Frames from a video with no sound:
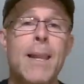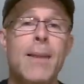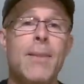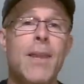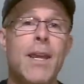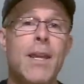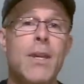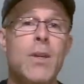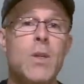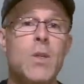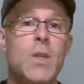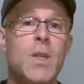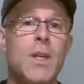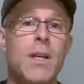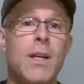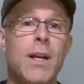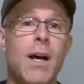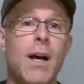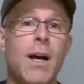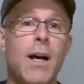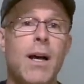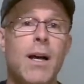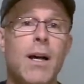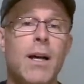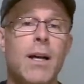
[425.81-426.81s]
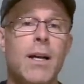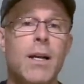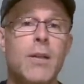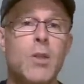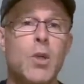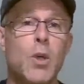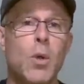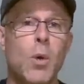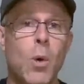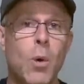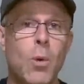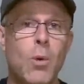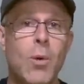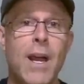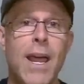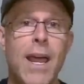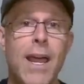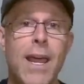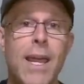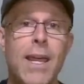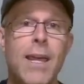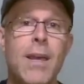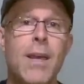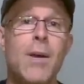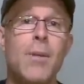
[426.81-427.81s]
They use it, a
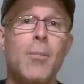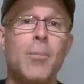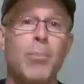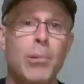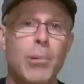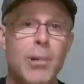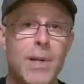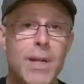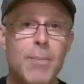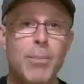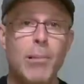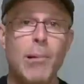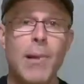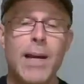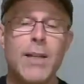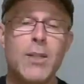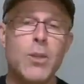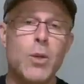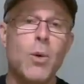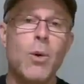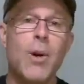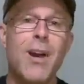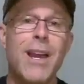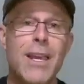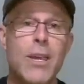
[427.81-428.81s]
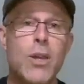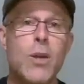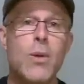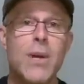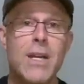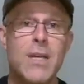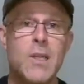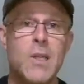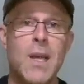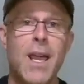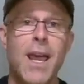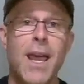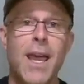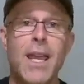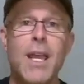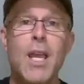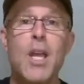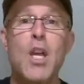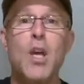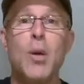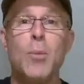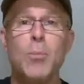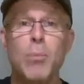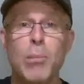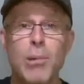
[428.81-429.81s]
Toray USA
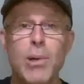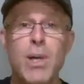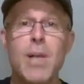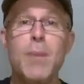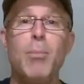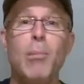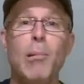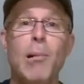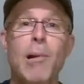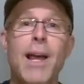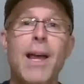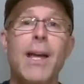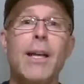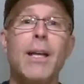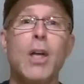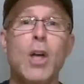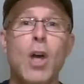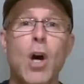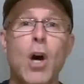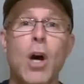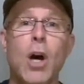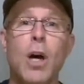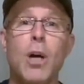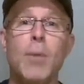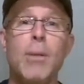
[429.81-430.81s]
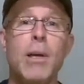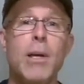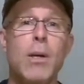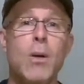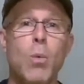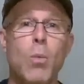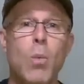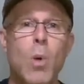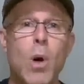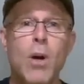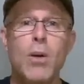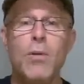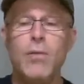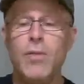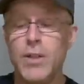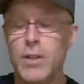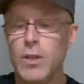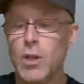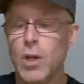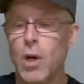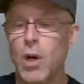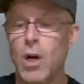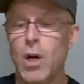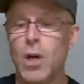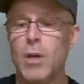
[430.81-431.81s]
prepreg carbon, a
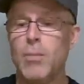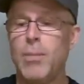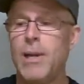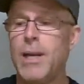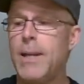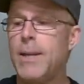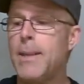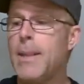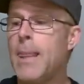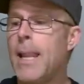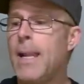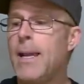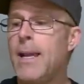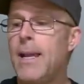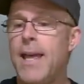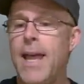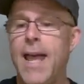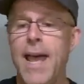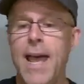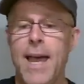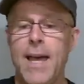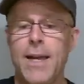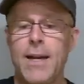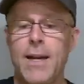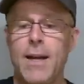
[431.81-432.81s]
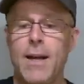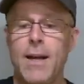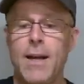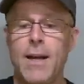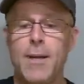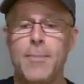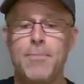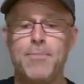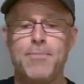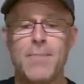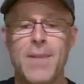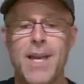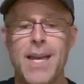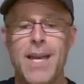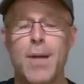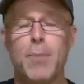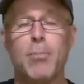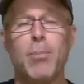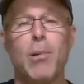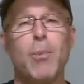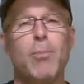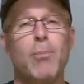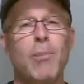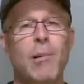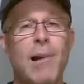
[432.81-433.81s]
woven carbon at a
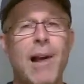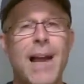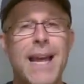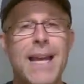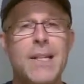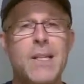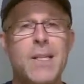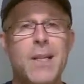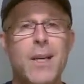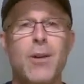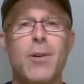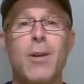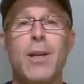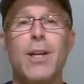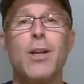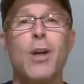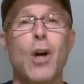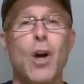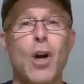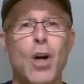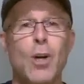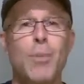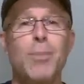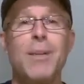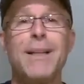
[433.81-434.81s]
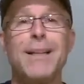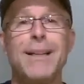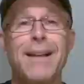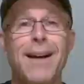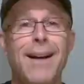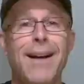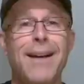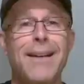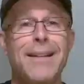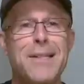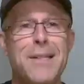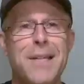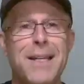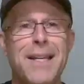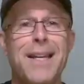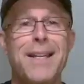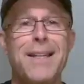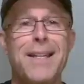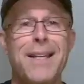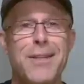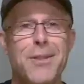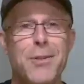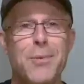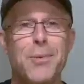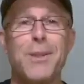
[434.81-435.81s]
proprietary carbon
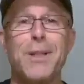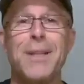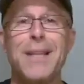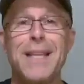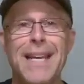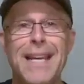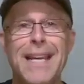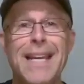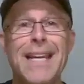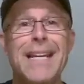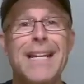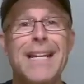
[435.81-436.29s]
content that's really